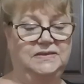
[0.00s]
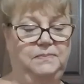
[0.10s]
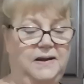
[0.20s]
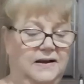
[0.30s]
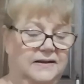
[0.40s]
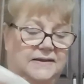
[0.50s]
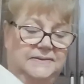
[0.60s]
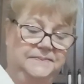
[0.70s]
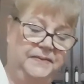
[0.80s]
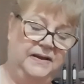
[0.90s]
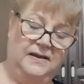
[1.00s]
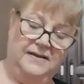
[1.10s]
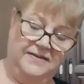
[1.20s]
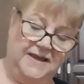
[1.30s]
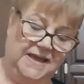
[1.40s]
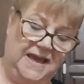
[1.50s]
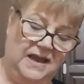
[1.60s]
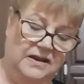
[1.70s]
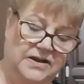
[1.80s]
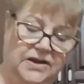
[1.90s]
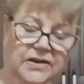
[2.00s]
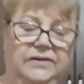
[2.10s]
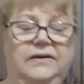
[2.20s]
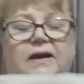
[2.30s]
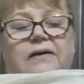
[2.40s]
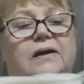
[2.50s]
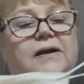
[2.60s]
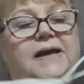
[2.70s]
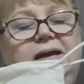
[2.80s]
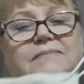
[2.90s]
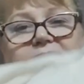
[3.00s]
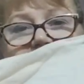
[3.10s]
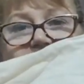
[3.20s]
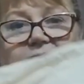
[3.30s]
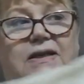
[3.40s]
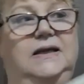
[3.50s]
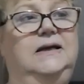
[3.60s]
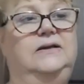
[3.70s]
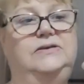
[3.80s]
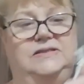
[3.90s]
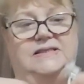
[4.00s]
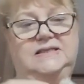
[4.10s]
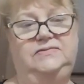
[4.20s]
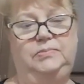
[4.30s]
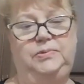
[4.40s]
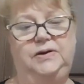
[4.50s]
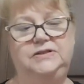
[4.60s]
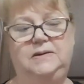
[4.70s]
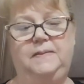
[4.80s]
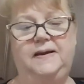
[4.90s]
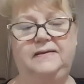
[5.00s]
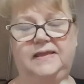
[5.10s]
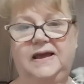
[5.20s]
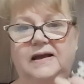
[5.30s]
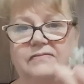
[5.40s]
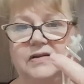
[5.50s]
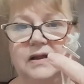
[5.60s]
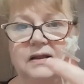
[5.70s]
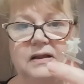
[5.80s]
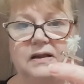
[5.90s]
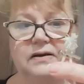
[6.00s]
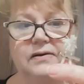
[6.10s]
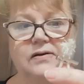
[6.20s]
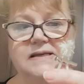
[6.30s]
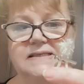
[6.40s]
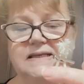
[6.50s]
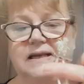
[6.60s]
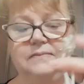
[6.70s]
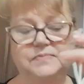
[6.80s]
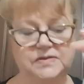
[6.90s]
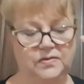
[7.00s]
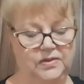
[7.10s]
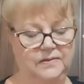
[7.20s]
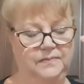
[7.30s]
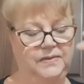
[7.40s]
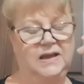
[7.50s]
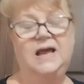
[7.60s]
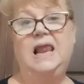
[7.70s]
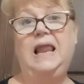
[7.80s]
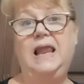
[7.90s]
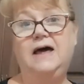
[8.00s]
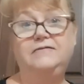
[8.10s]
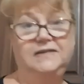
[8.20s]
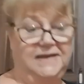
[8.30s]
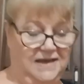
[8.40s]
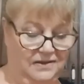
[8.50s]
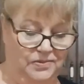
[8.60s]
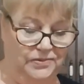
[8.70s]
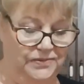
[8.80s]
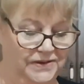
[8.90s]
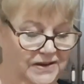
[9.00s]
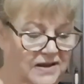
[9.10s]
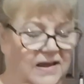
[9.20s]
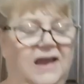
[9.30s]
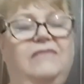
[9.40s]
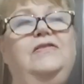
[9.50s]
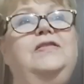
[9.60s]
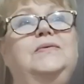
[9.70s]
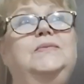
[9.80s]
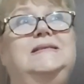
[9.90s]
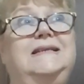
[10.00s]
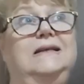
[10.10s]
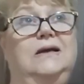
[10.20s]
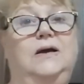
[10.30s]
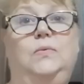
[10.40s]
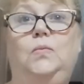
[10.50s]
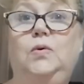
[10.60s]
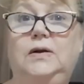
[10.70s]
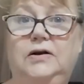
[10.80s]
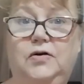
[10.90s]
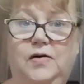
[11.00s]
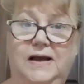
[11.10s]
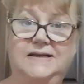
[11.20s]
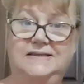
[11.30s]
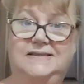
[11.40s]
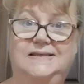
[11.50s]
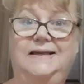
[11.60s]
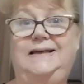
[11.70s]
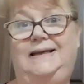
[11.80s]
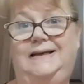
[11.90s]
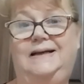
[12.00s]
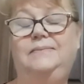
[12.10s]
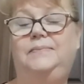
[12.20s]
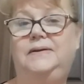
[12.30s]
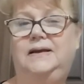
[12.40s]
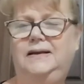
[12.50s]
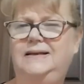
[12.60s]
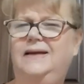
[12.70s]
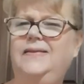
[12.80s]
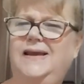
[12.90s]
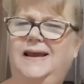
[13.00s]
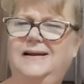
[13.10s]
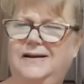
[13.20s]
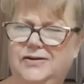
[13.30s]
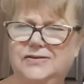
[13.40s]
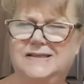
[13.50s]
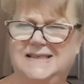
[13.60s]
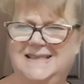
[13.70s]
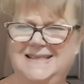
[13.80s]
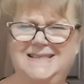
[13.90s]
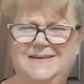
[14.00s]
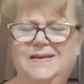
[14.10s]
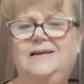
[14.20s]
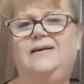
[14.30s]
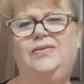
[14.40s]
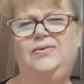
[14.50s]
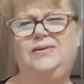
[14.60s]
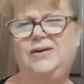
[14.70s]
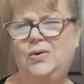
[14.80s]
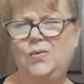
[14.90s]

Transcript: was a bargain. They're calico, and I am definitely going to use these for project bag. They have nice clips on them. Lovely couple. Everything was in like wooden crates leaning up, and down the end I could see something, and I thought,